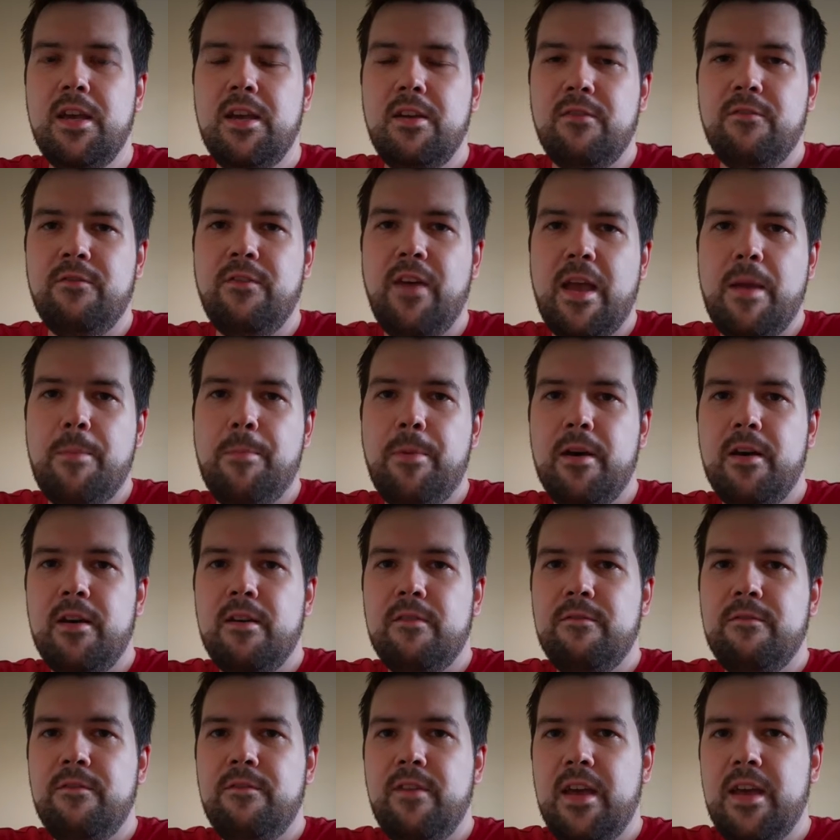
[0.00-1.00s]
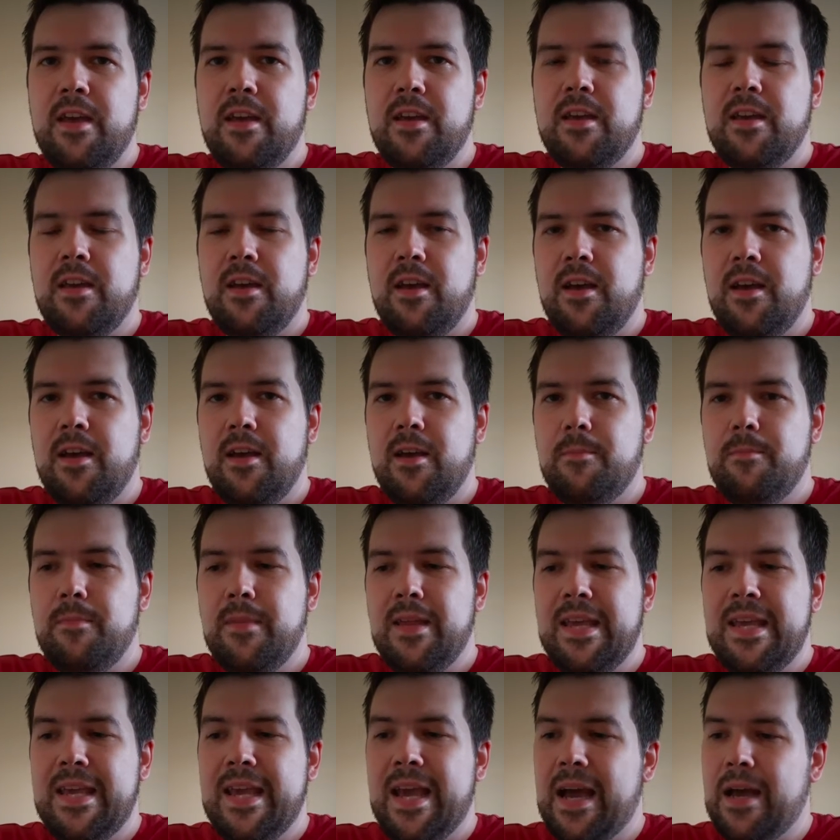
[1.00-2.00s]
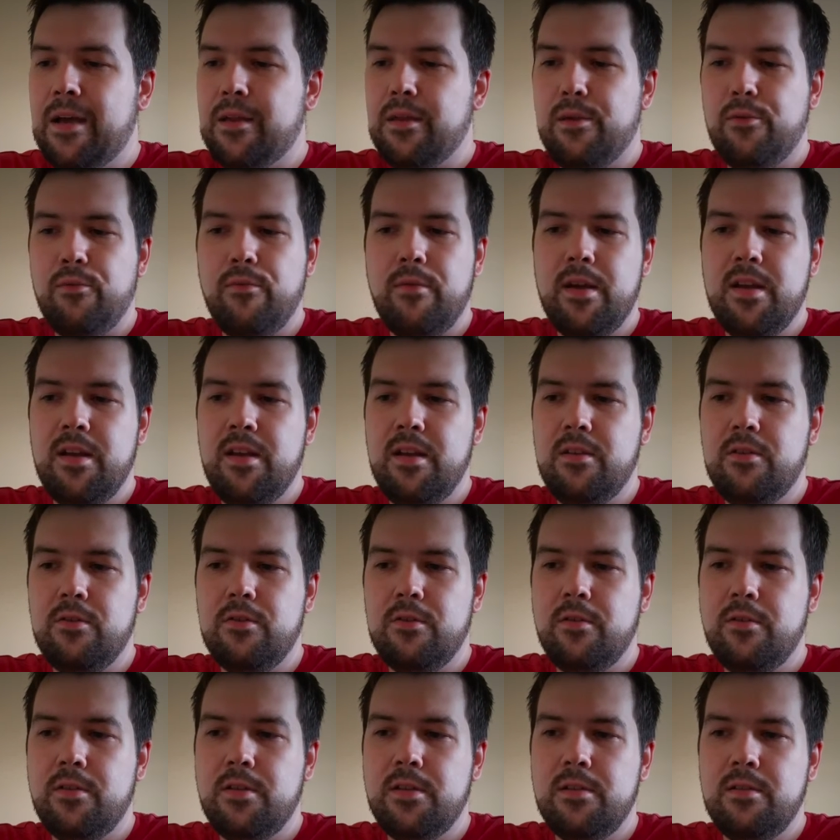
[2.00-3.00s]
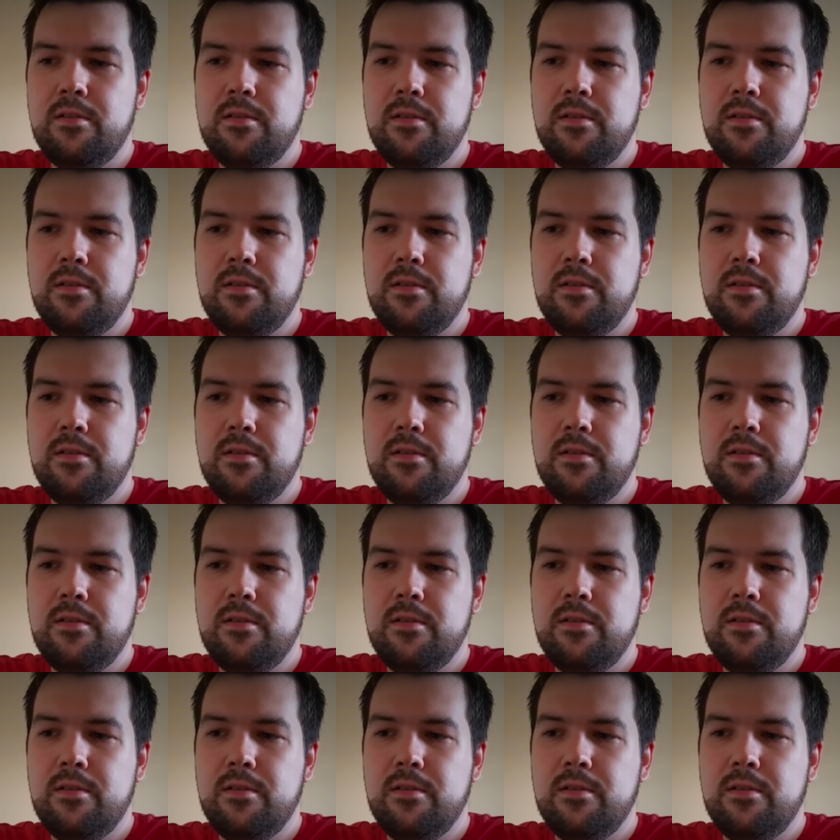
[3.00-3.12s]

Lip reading: vapor Vic, he has a really good